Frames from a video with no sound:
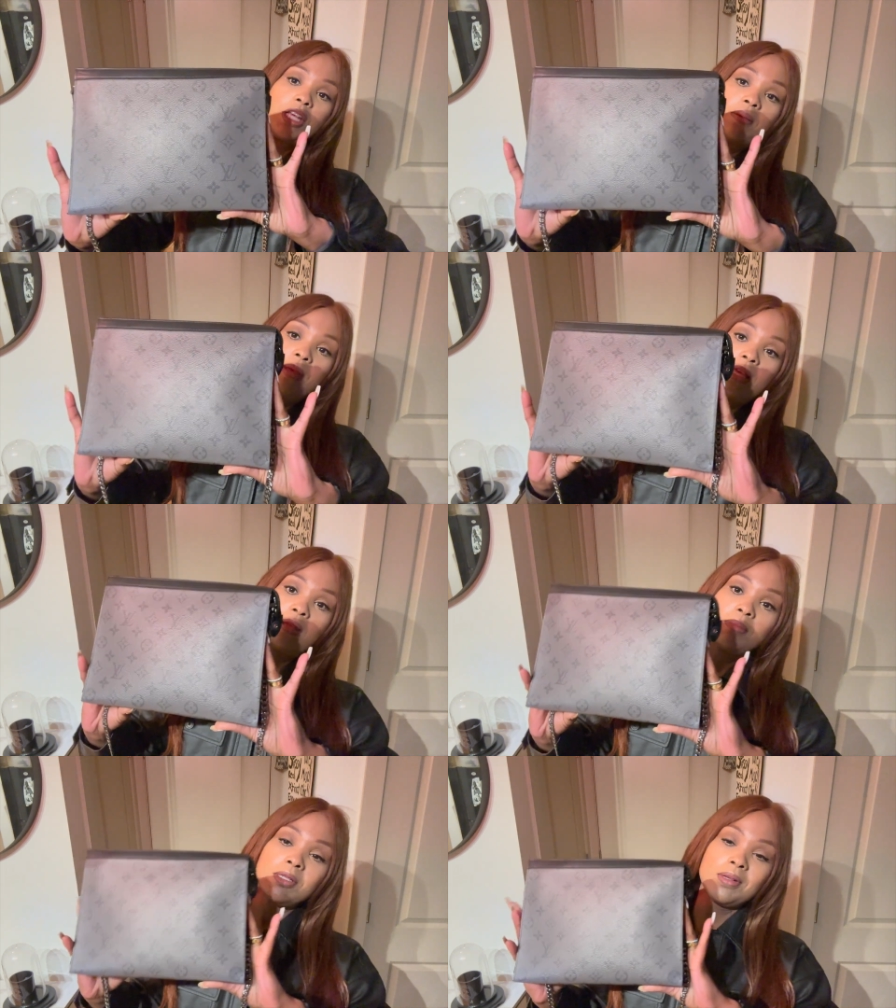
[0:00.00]

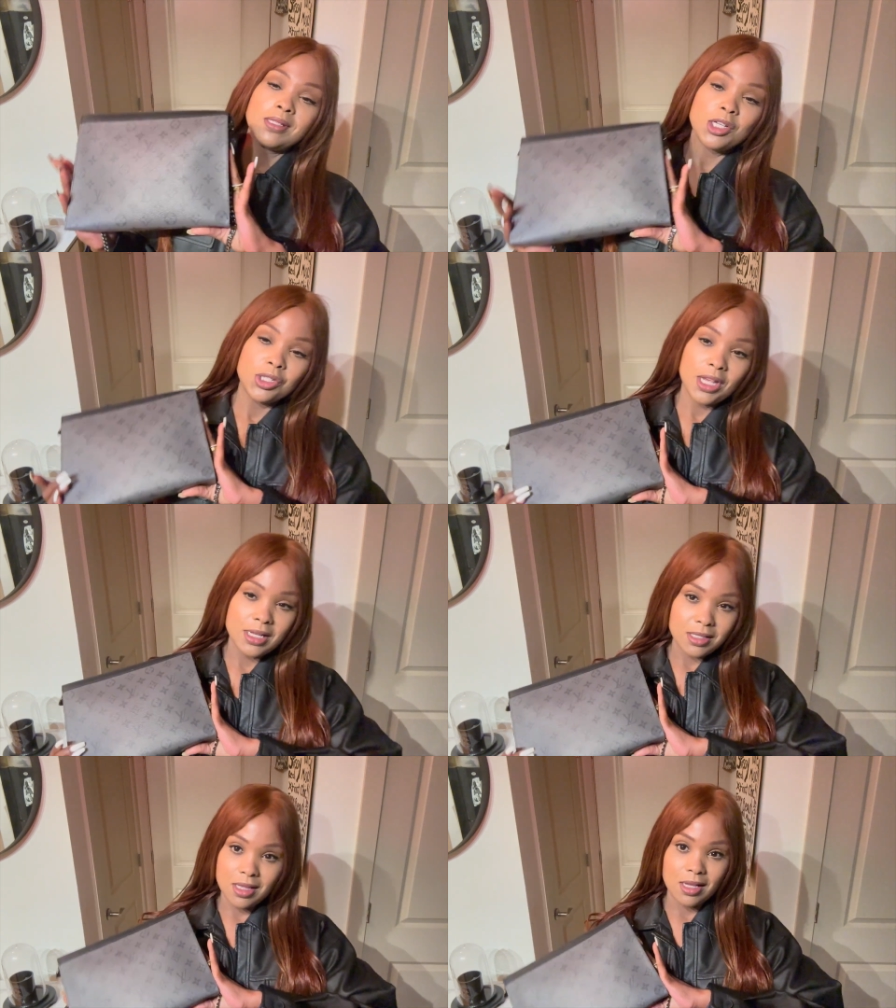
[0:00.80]
MM. So essentially
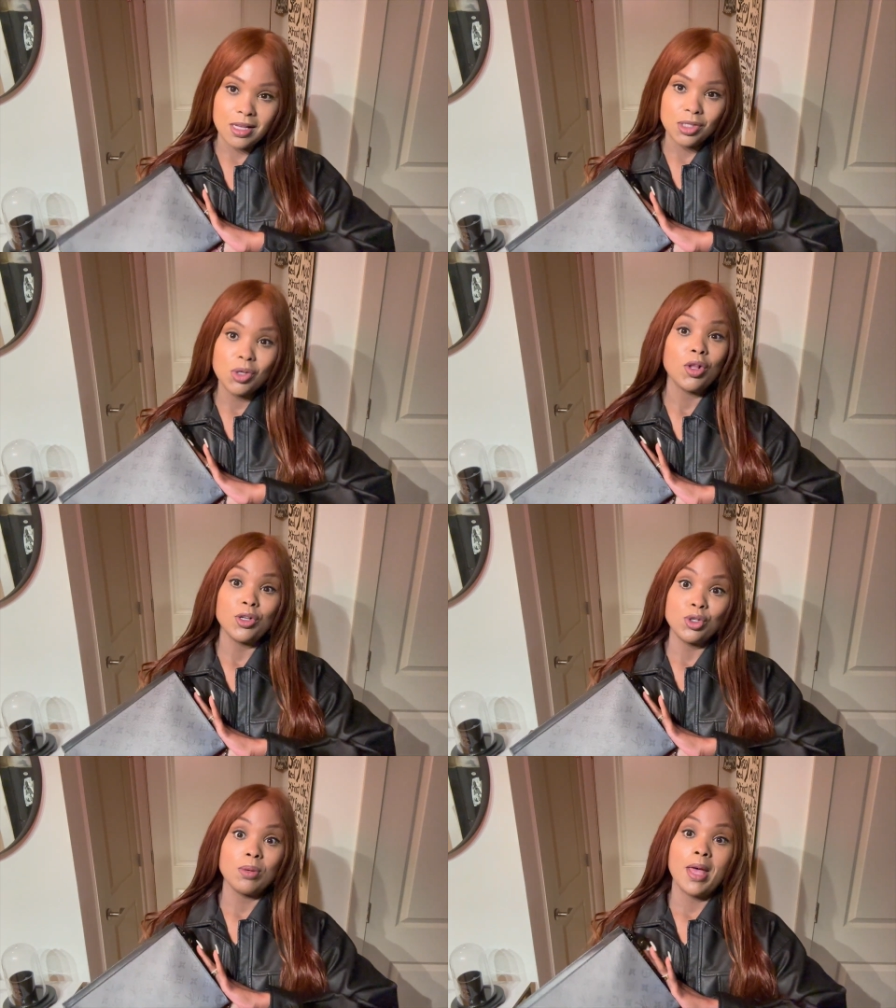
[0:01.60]
it's the
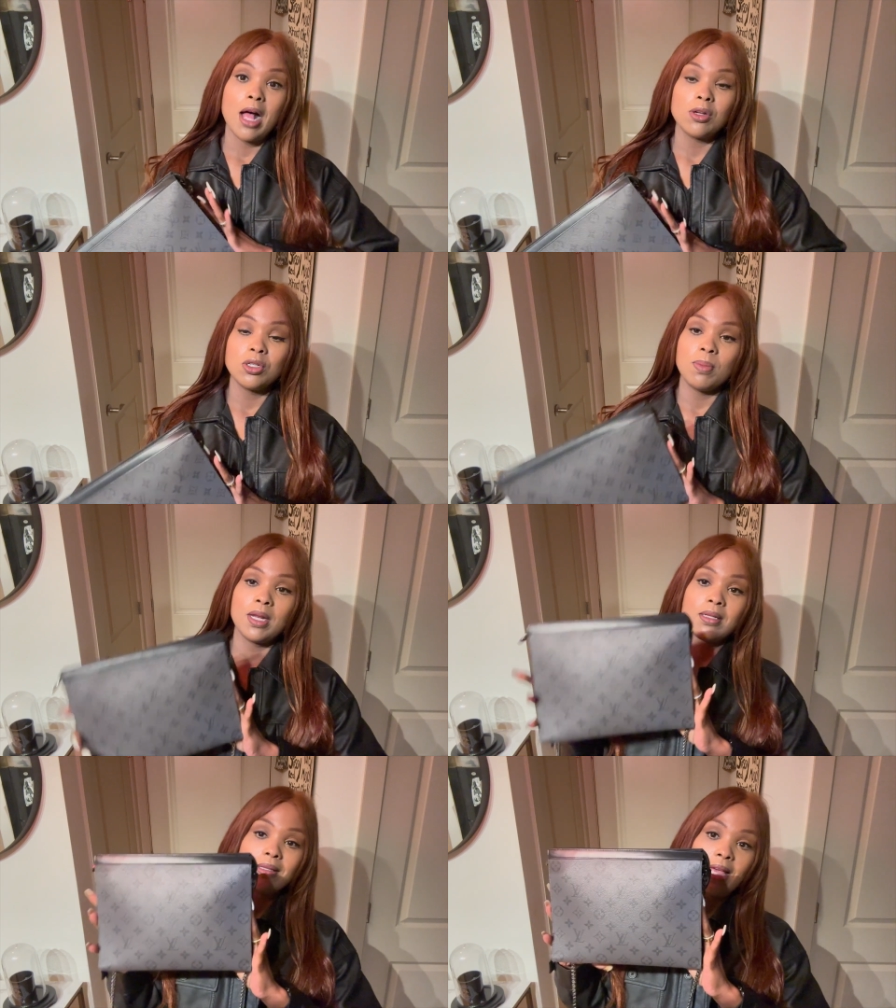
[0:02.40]
toiletry pouch, but
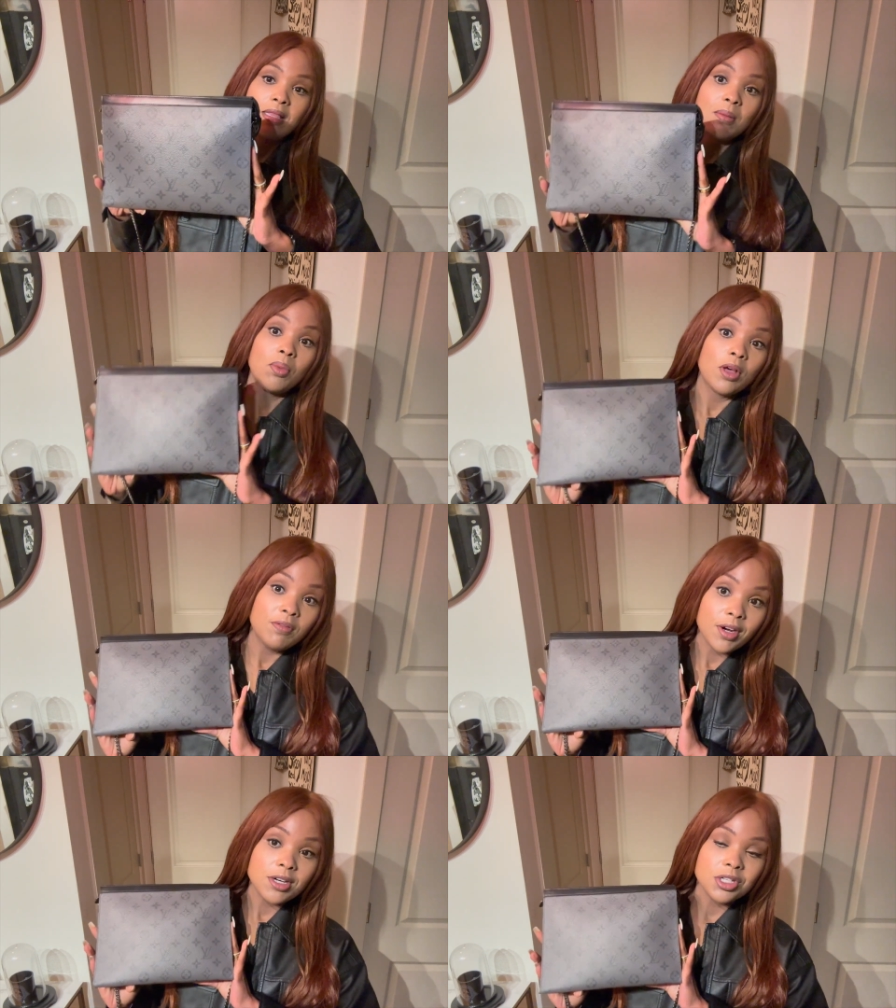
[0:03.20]
it's like the boy
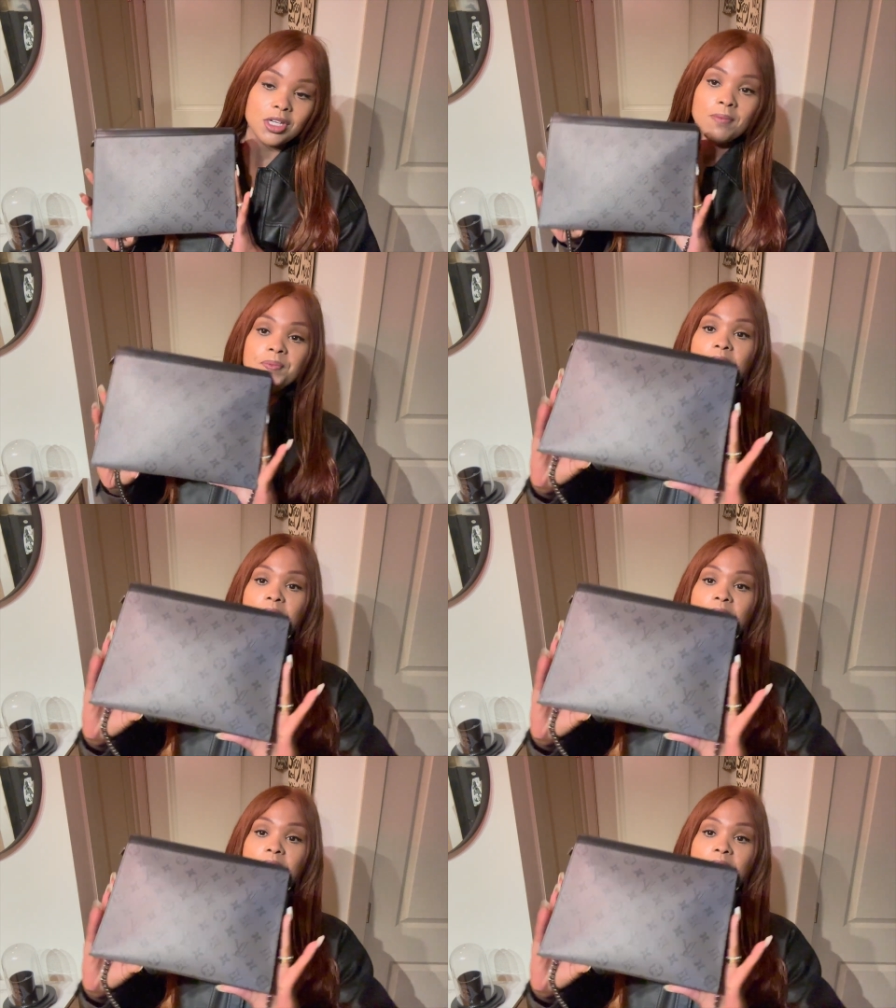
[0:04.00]
version.